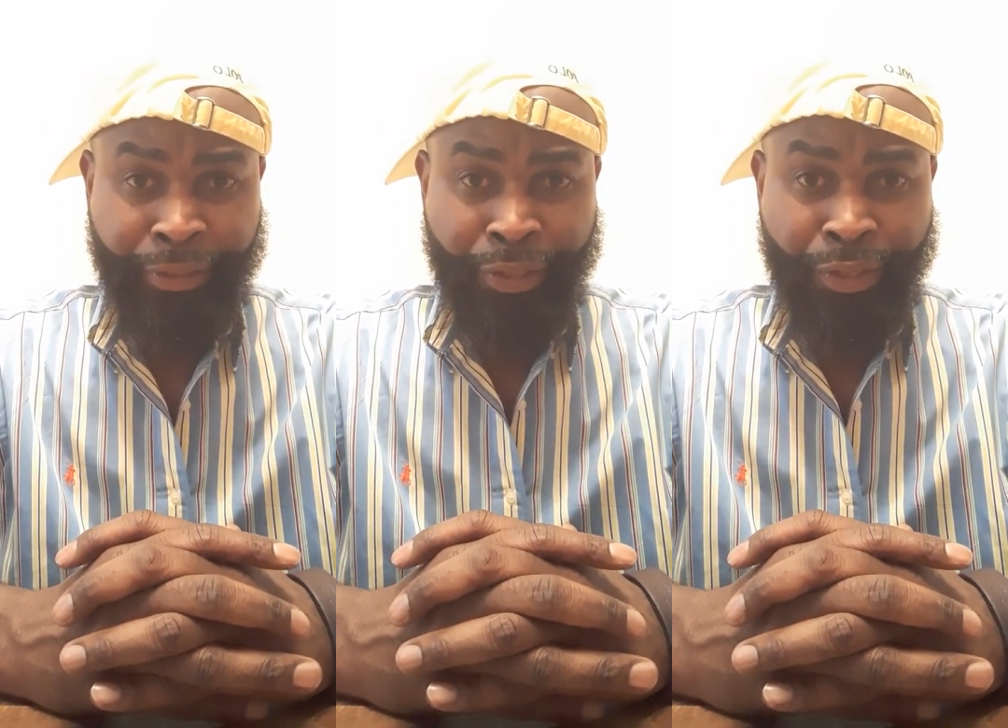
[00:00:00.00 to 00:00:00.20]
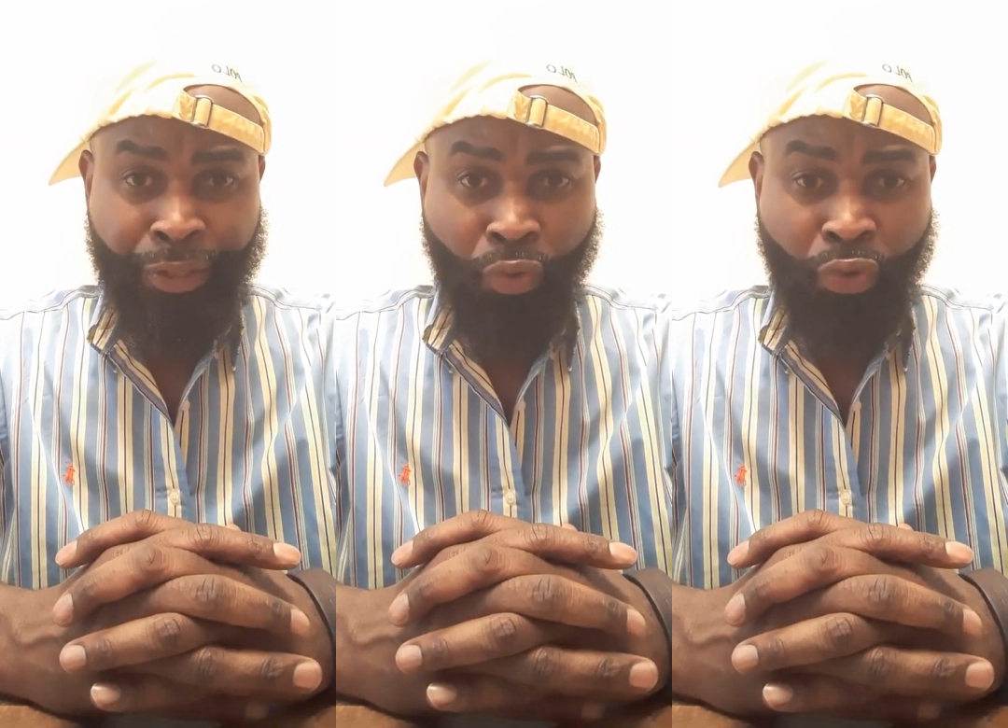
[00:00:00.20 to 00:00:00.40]

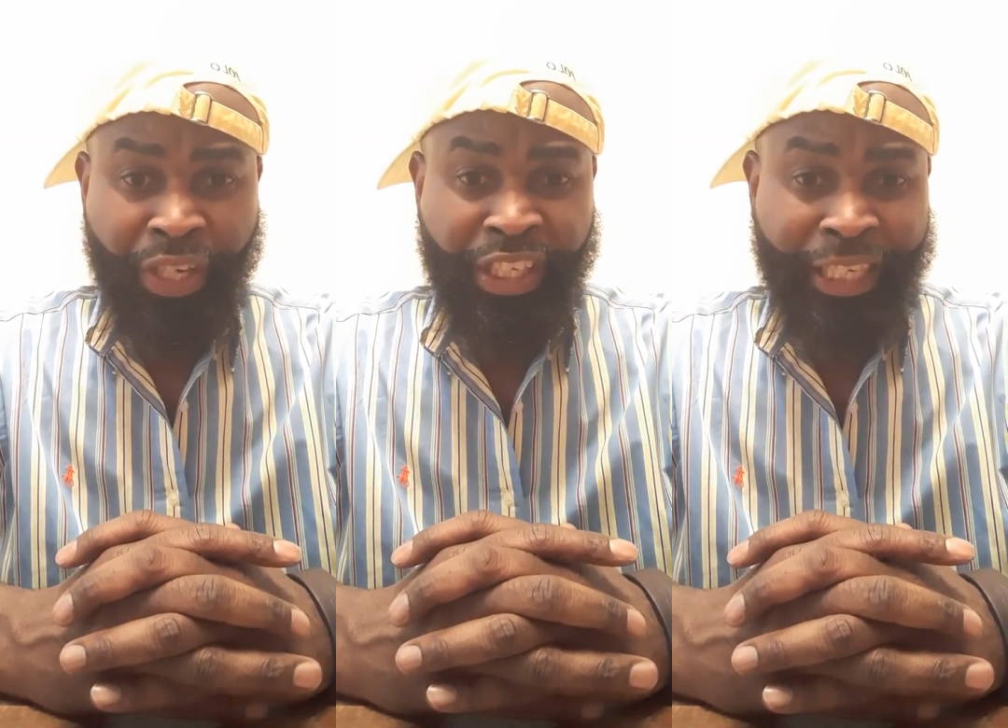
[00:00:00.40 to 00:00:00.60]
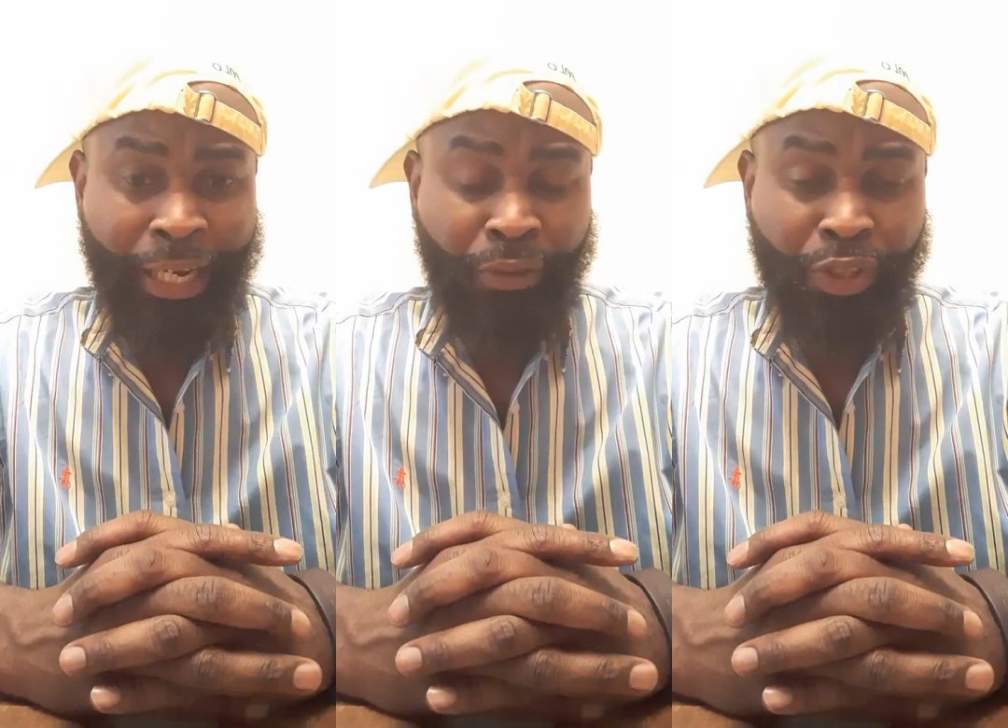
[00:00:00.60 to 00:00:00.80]

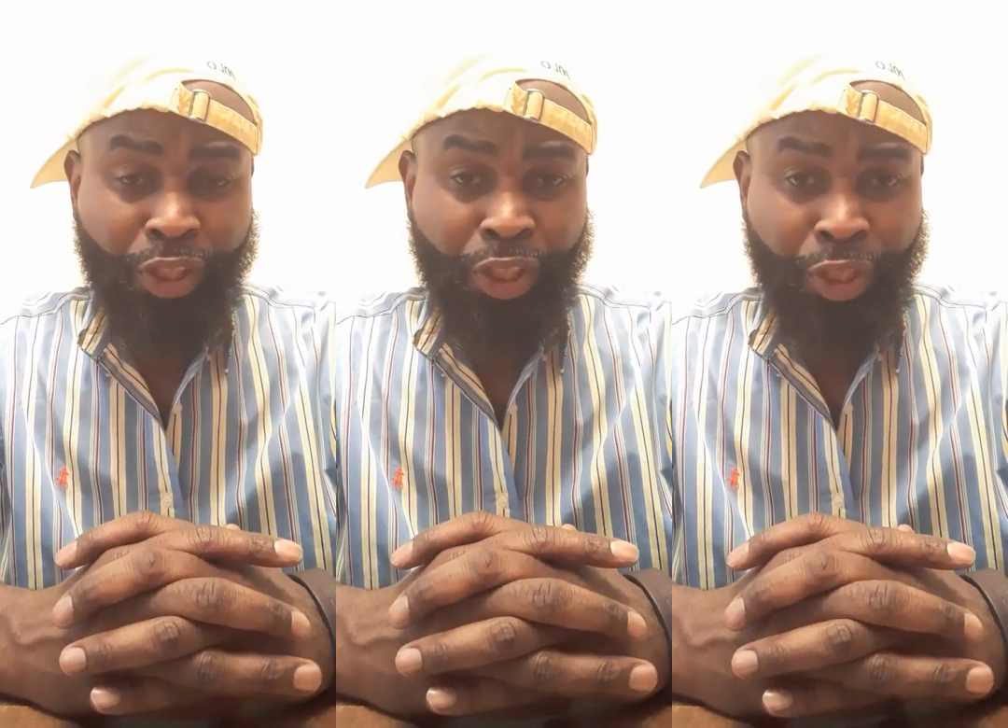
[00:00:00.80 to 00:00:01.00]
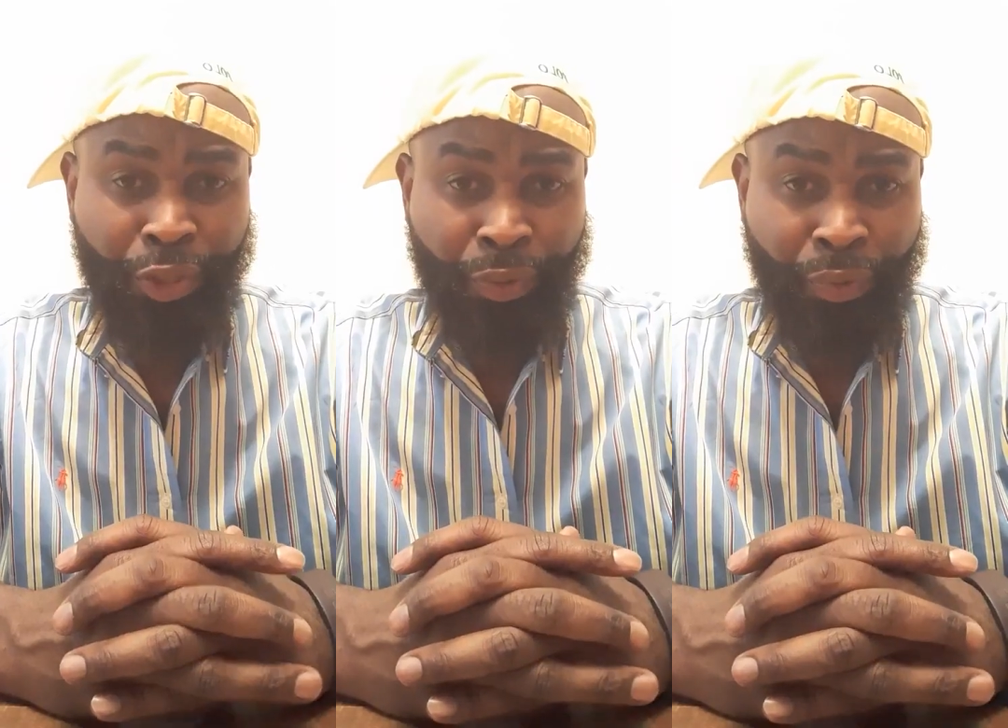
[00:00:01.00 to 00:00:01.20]
reach out
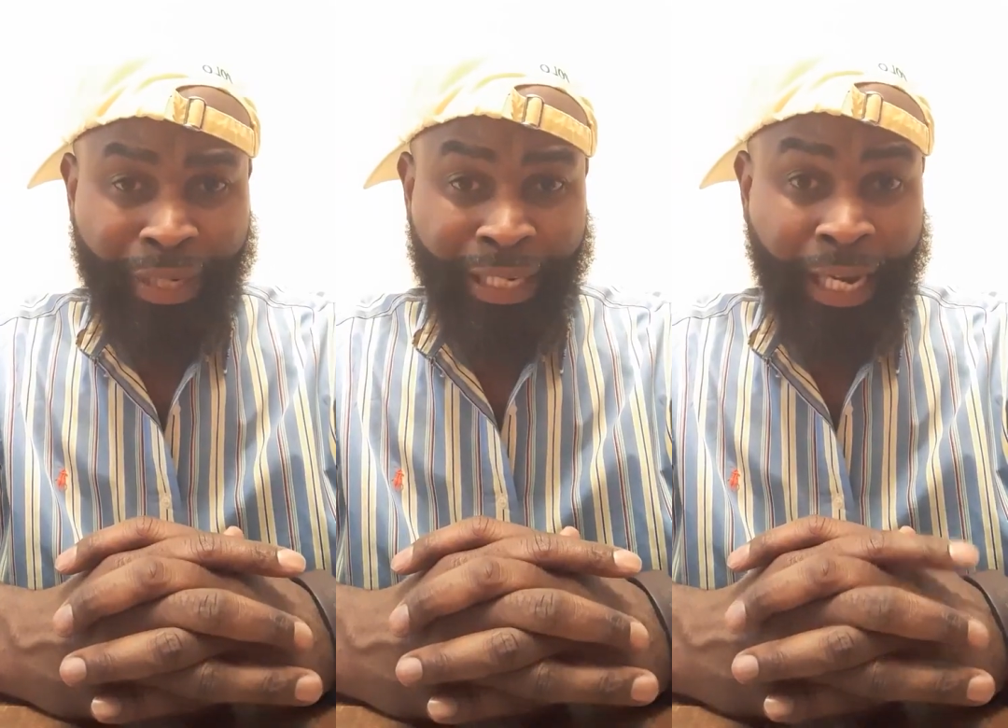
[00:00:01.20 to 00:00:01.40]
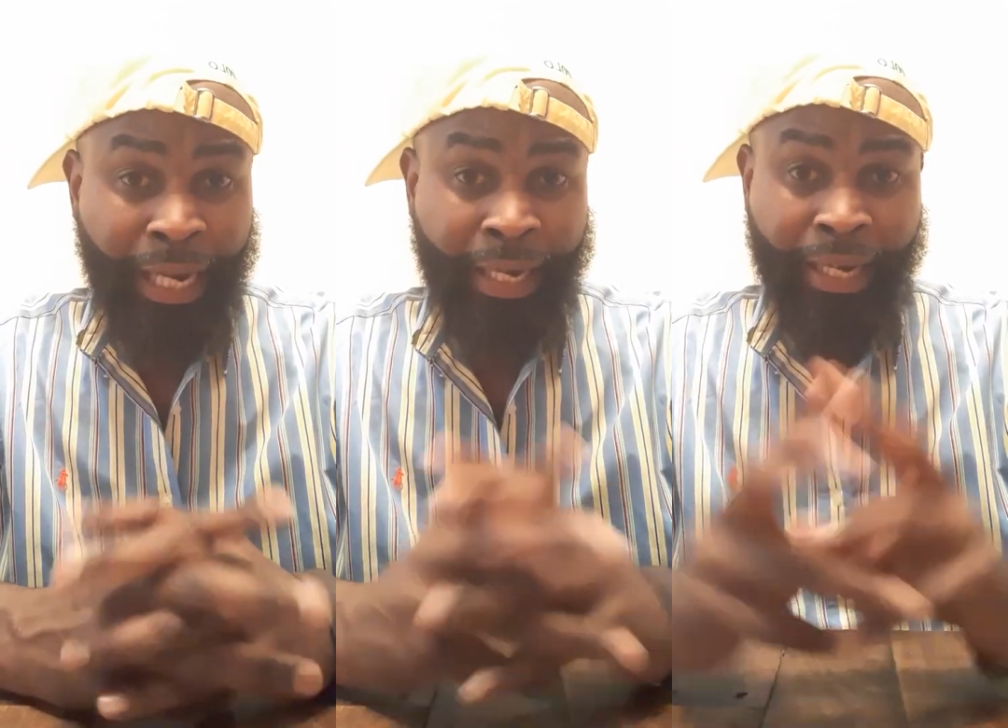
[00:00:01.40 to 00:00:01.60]
to you
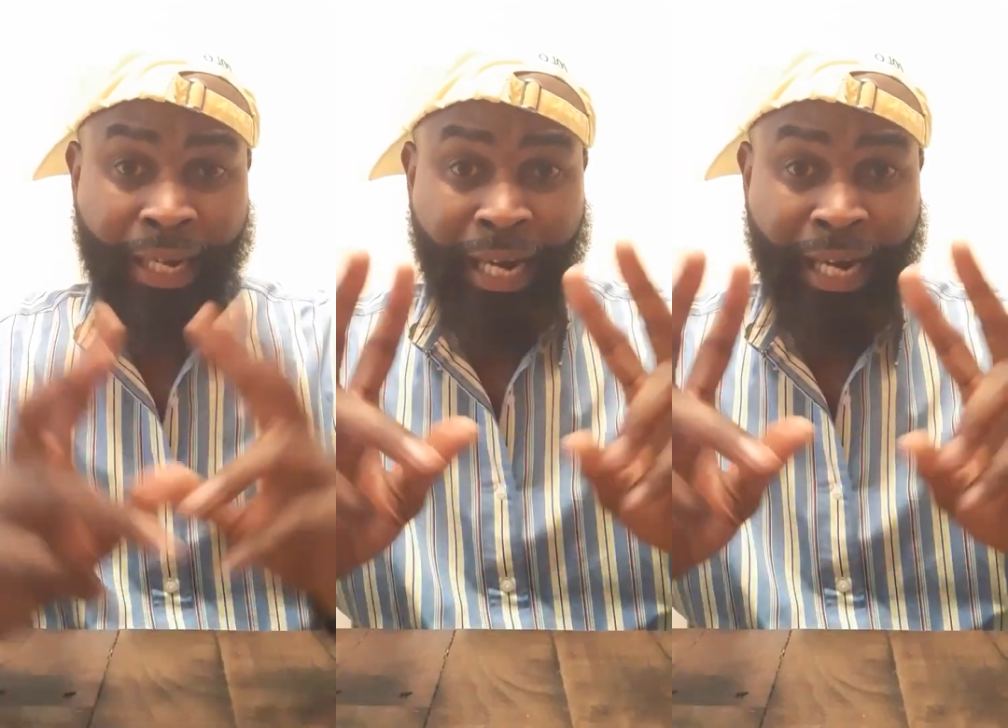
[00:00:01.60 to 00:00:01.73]
and I